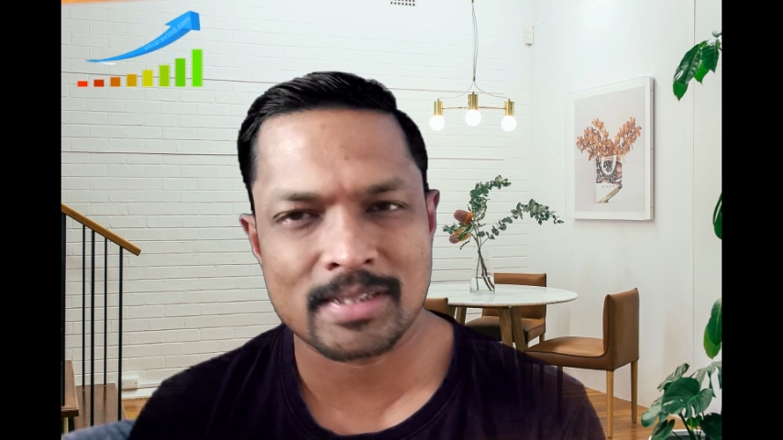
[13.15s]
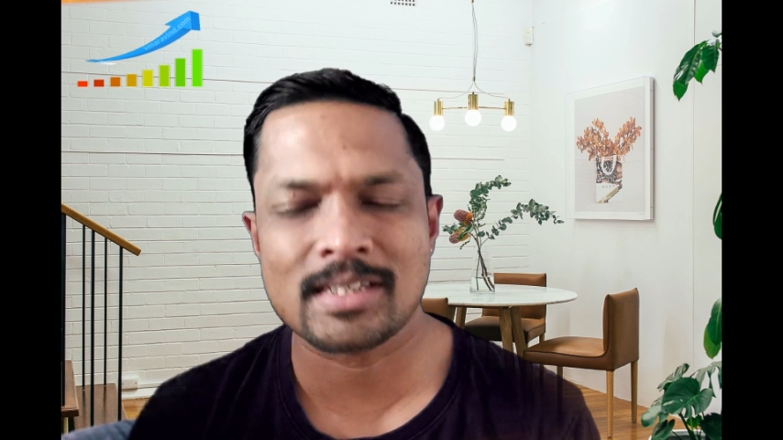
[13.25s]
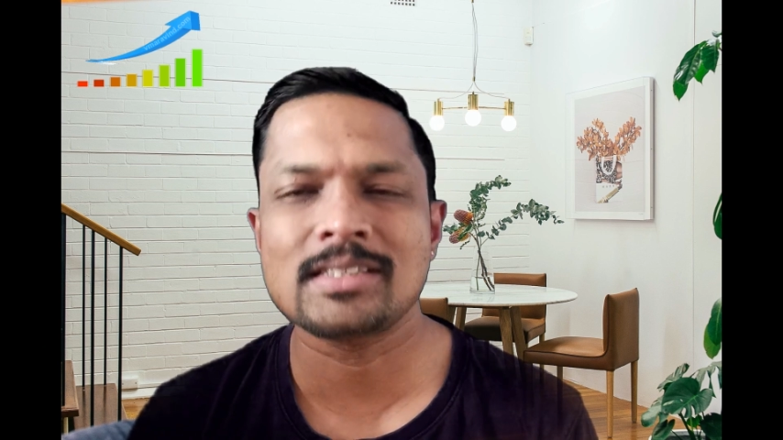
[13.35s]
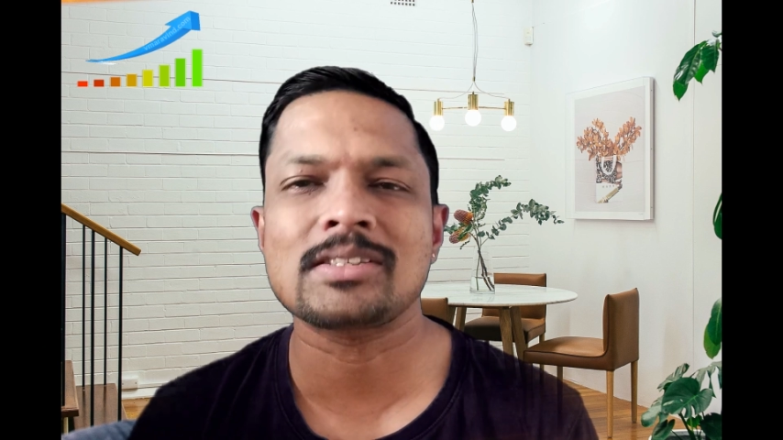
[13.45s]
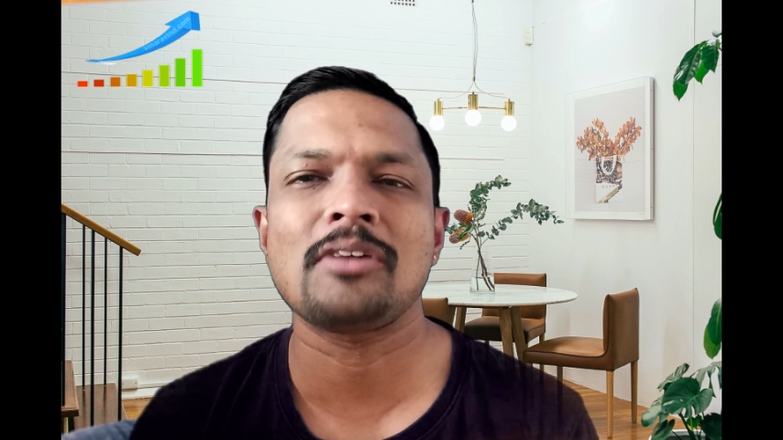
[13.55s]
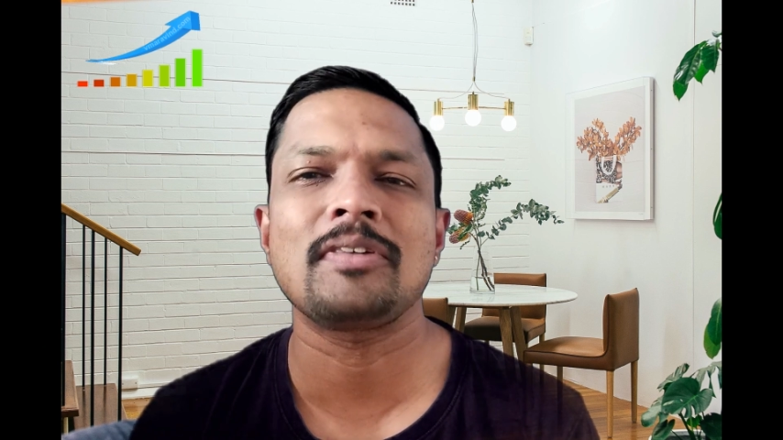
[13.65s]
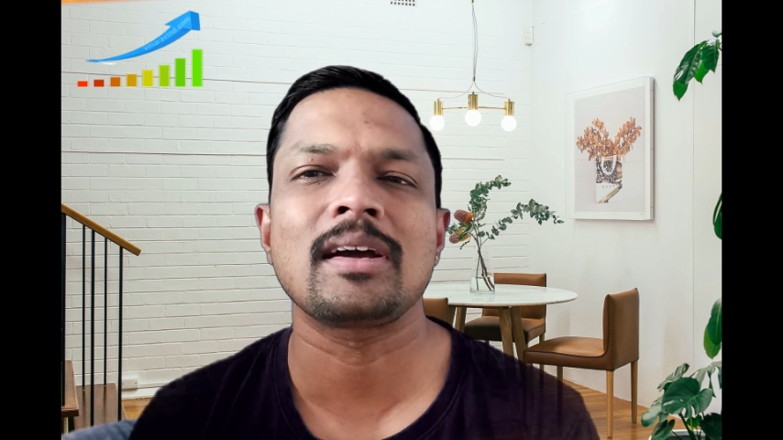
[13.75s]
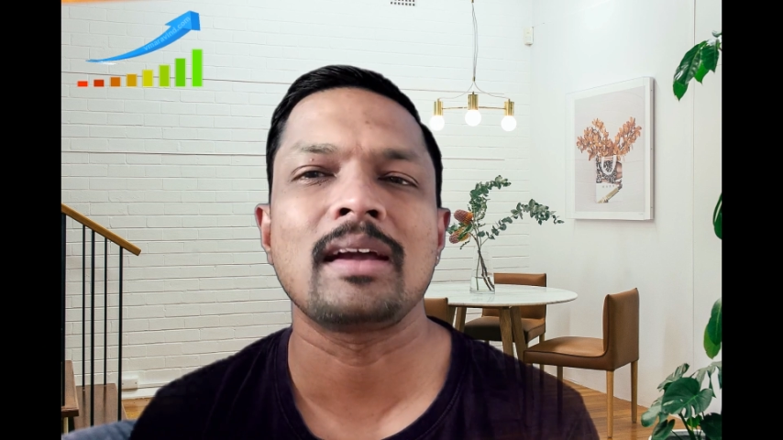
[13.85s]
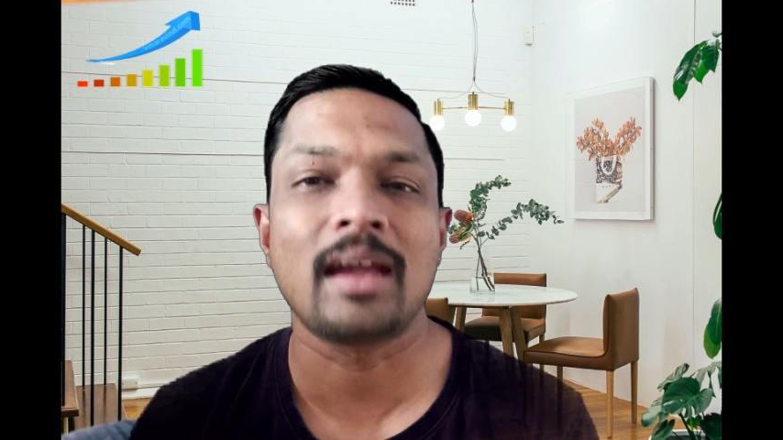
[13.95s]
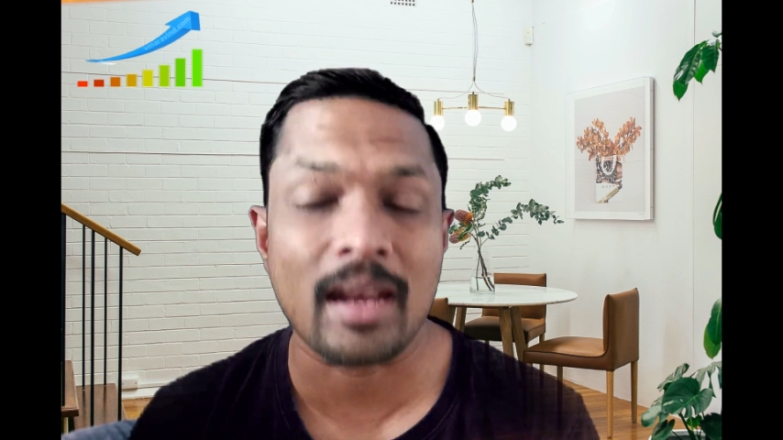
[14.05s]
presence of a
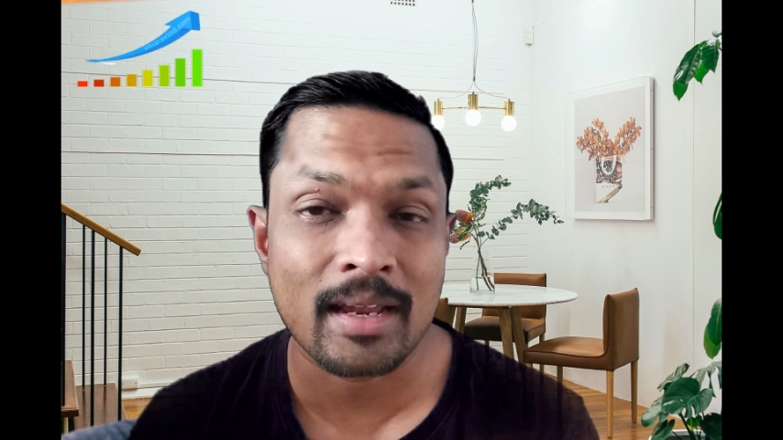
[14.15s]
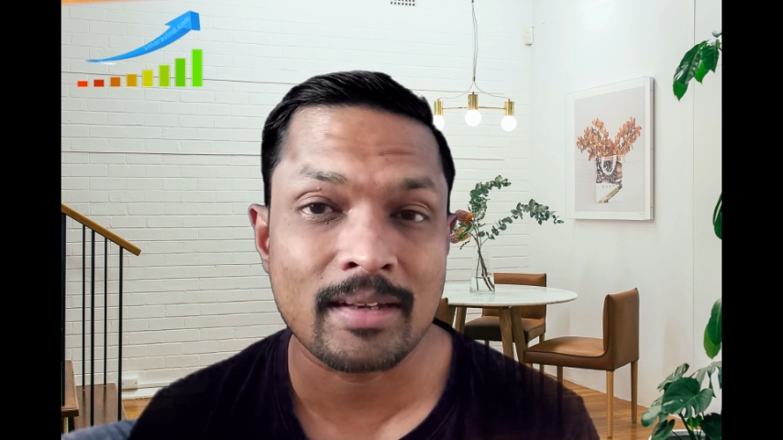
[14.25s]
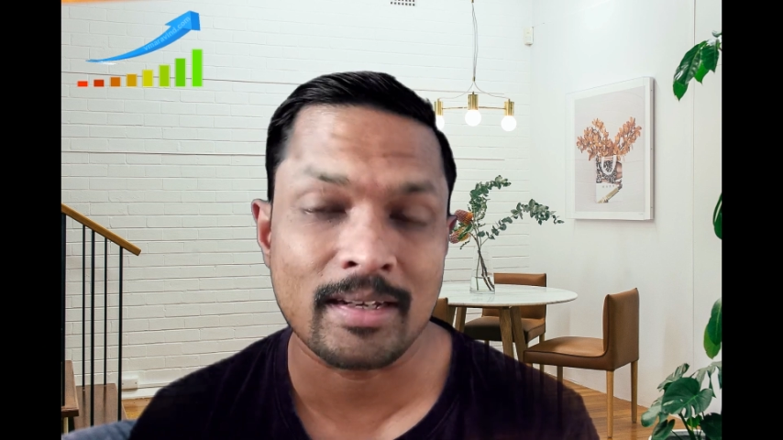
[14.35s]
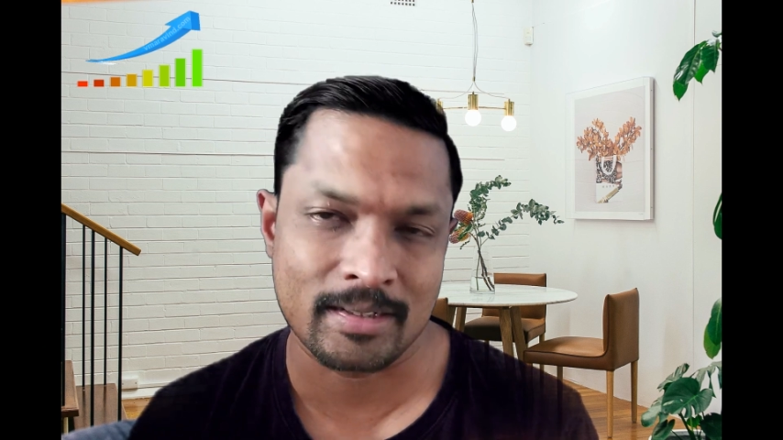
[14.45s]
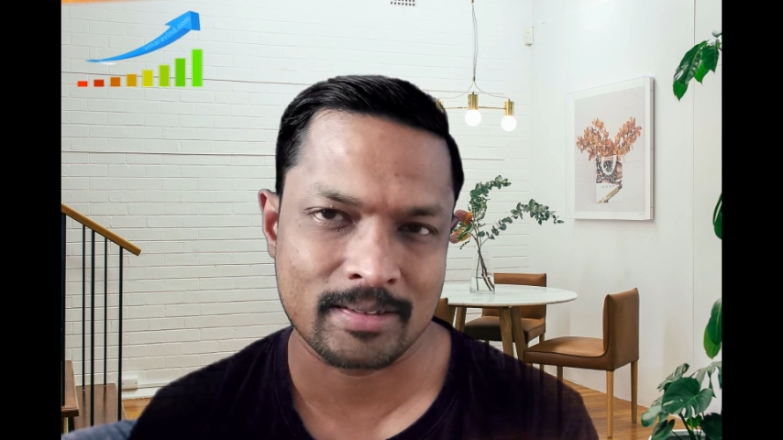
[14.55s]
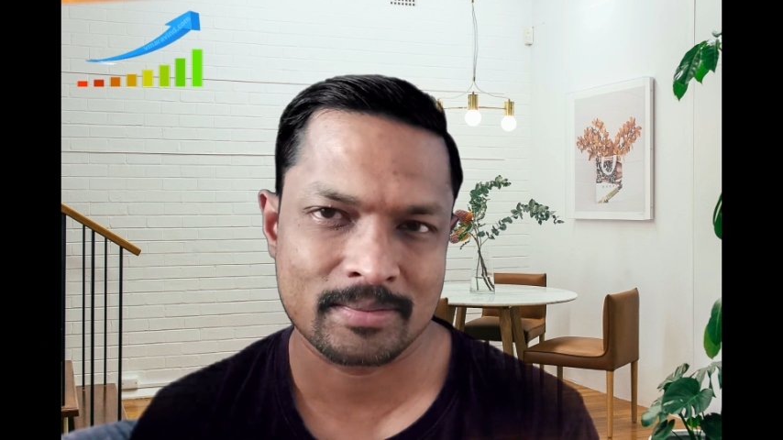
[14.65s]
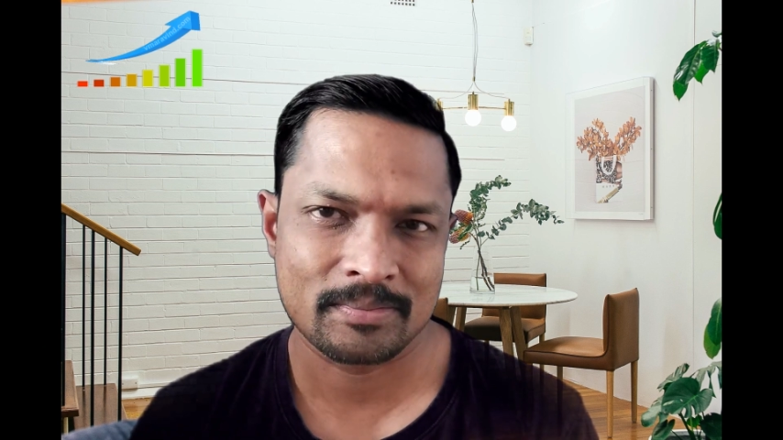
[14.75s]
great leader.